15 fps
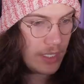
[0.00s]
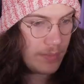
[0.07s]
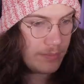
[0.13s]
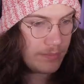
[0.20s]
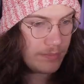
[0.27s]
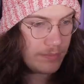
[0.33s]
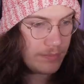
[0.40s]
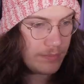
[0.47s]

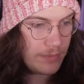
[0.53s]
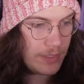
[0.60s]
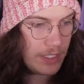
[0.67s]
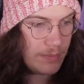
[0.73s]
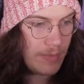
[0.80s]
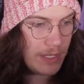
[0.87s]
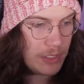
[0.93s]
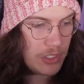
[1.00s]
Yep, we
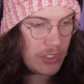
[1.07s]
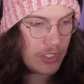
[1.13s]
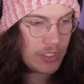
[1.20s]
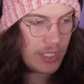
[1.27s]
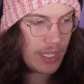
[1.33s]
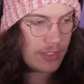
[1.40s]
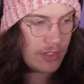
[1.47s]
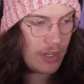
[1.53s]
did mention the
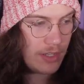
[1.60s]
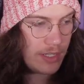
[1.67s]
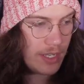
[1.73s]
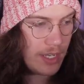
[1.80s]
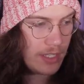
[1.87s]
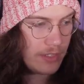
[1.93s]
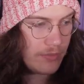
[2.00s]
stairs earlier,